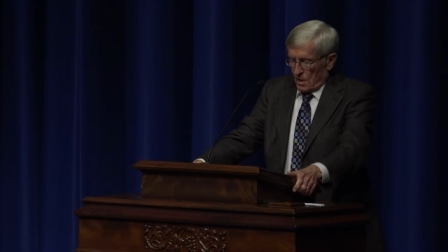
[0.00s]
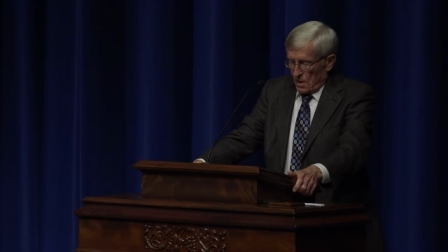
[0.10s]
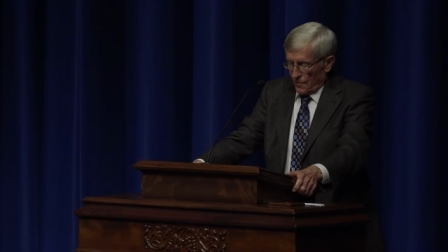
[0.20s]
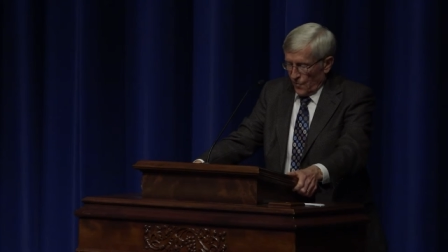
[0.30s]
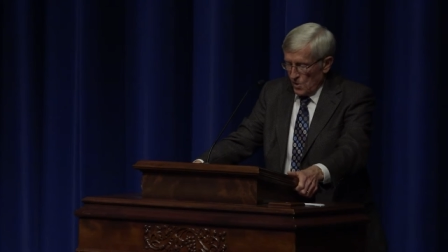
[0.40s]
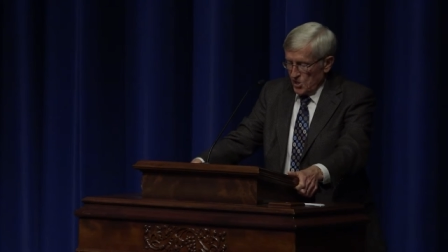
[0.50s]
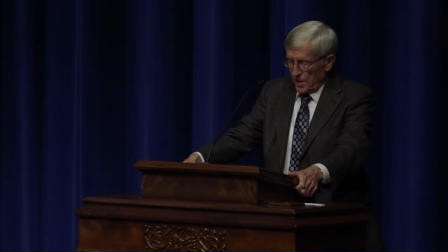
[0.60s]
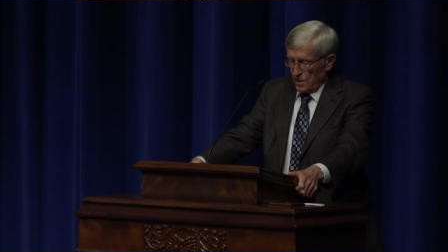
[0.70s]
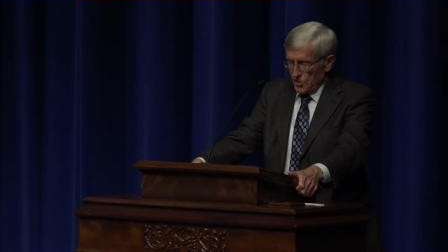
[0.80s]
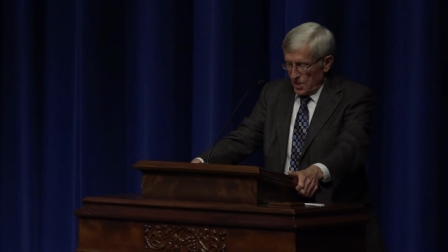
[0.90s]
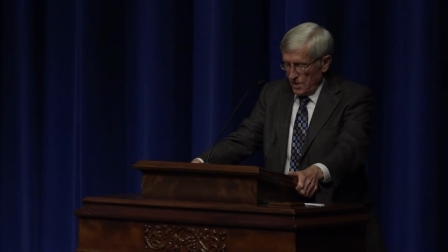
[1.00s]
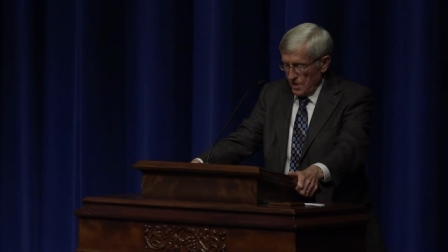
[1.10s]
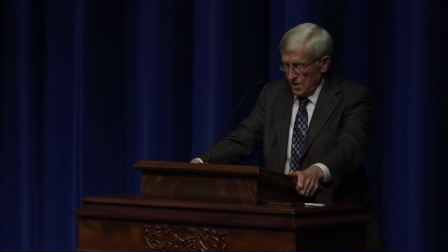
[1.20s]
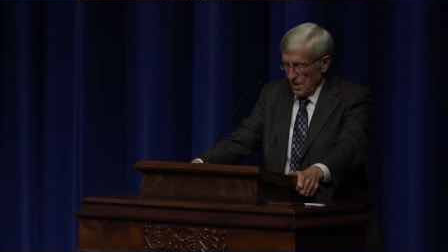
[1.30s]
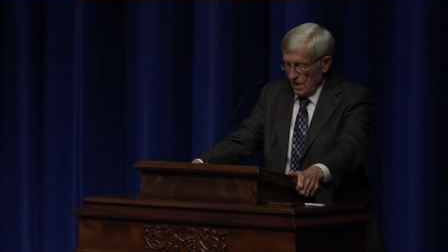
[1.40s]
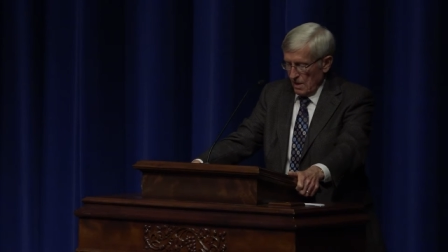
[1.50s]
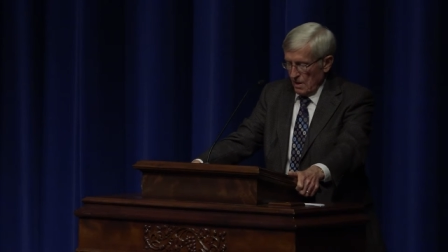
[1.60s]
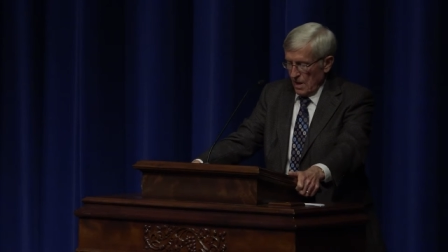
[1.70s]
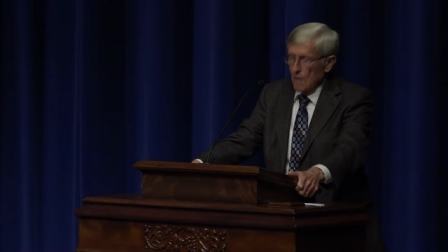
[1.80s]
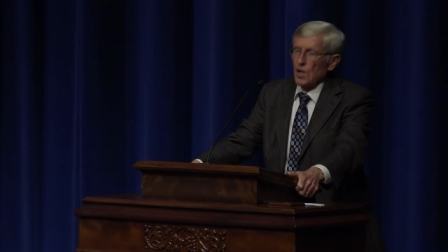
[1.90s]
The first is,
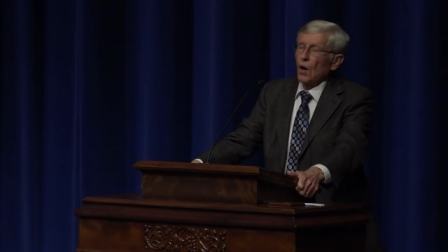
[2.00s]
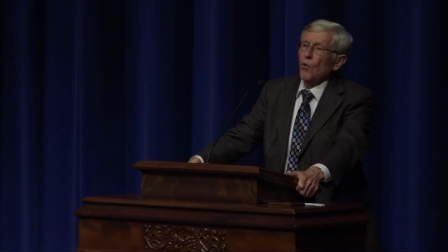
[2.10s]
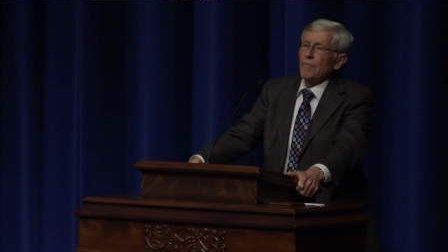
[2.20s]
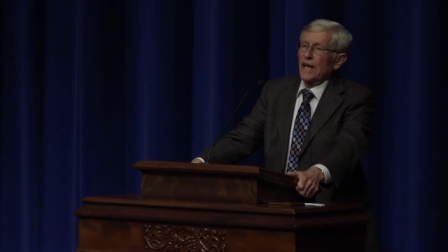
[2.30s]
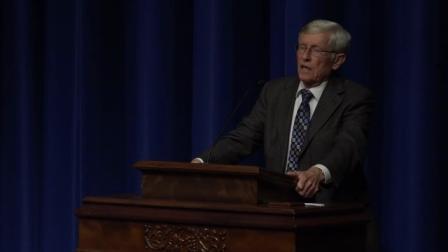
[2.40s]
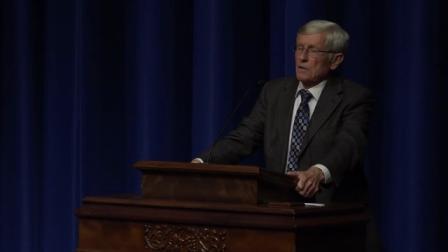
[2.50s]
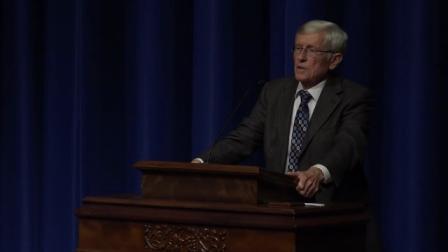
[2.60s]
I'm an old man,